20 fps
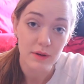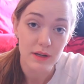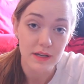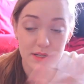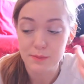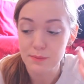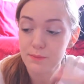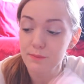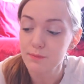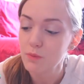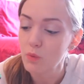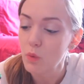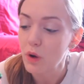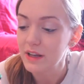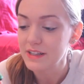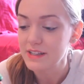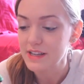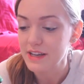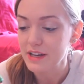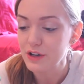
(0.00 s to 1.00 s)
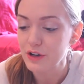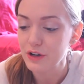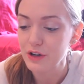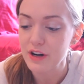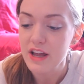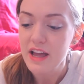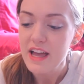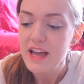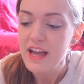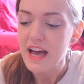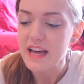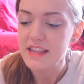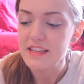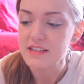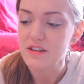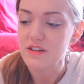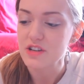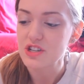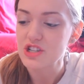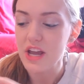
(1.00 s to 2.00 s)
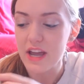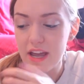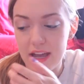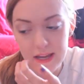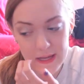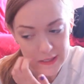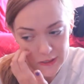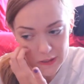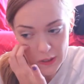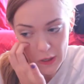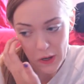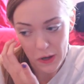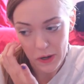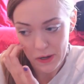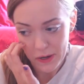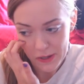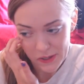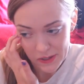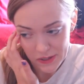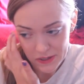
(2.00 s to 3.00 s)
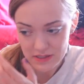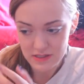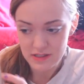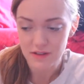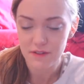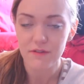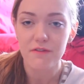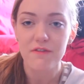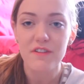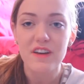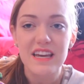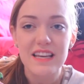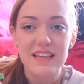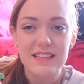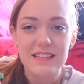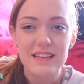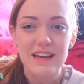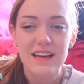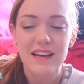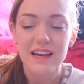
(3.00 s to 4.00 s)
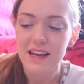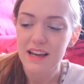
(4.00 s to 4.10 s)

as well as I could, and these little chains on his feet.